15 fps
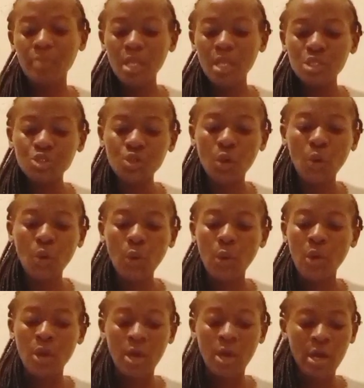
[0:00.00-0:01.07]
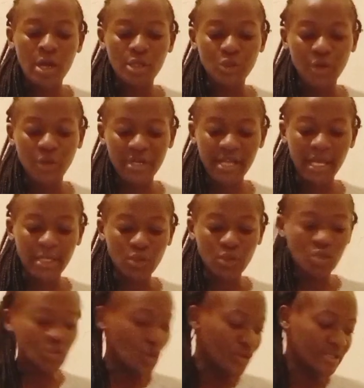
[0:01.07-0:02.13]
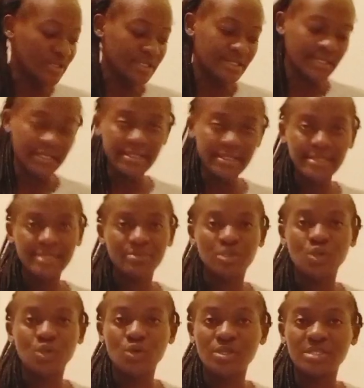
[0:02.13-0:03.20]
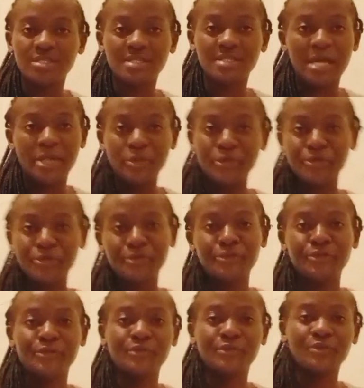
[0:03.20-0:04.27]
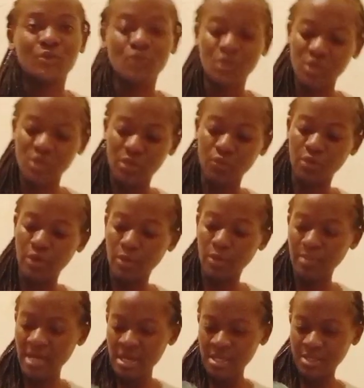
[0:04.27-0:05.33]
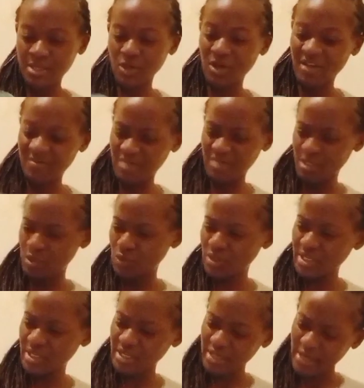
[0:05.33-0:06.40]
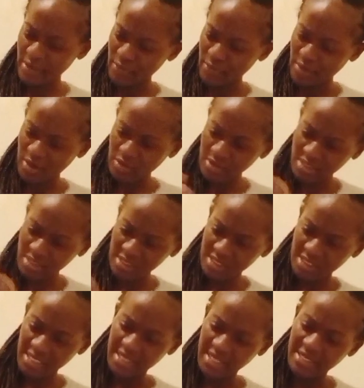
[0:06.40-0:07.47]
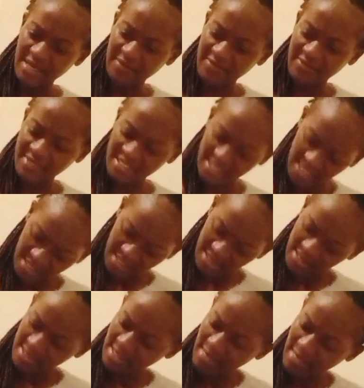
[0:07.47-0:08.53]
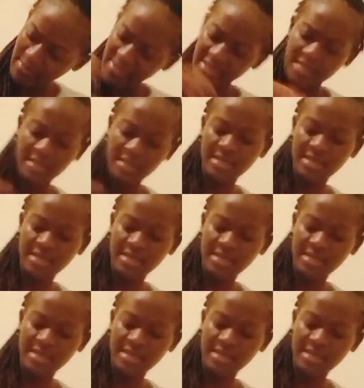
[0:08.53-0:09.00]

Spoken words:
So no wonder I got all these things, because I don't know which one will help. So I've been looking around and I've seen something.